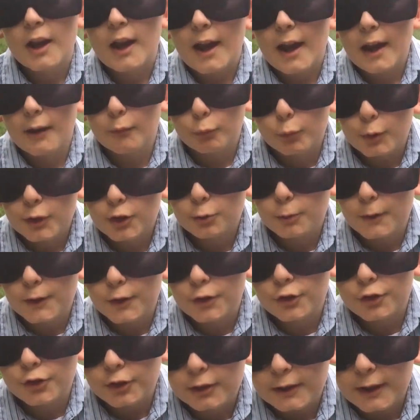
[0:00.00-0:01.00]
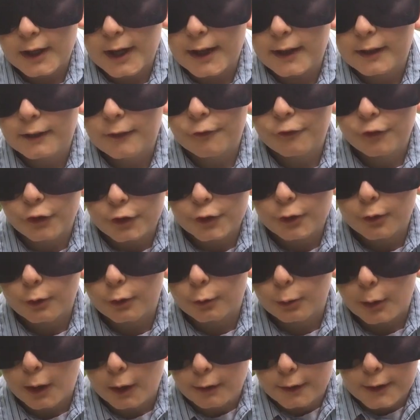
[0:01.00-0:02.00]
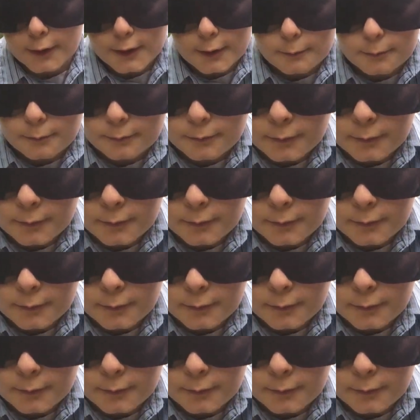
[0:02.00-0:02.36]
and which one you should get for your aquarium.